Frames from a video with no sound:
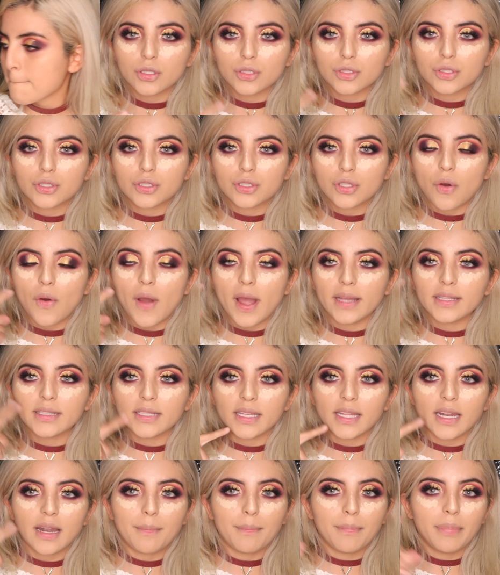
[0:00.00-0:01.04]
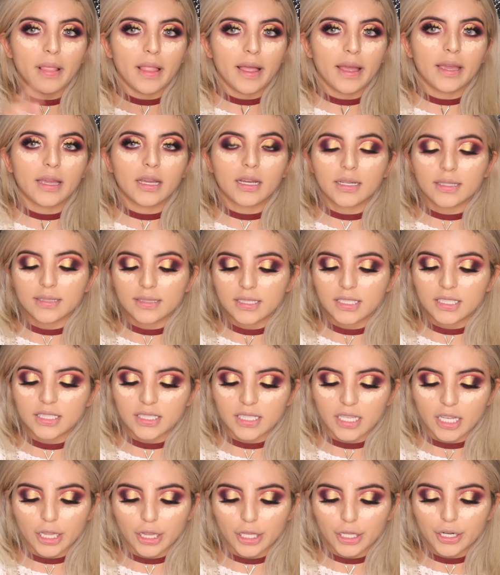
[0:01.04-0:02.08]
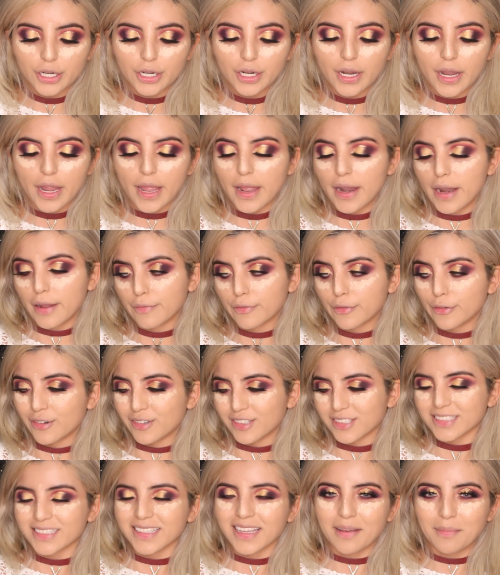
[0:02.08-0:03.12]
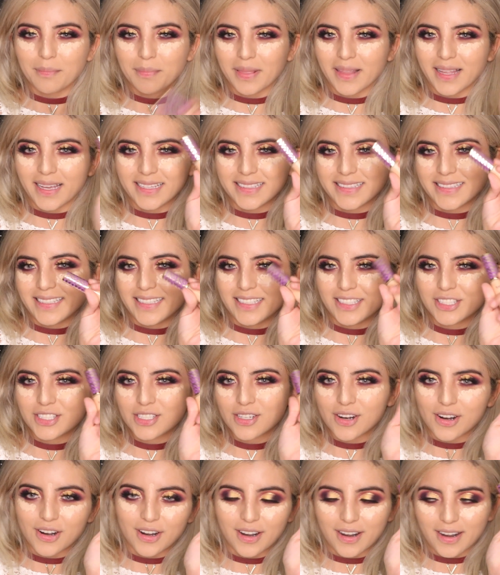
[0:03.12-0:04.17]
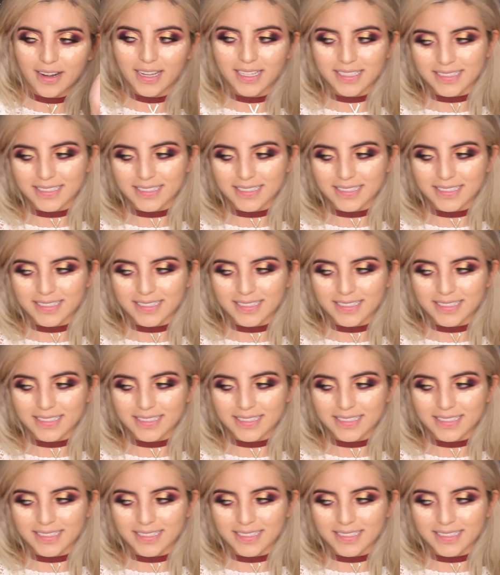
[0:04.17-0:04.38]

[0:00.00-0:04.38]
So I did apply concealer, and of course I applied the Tarte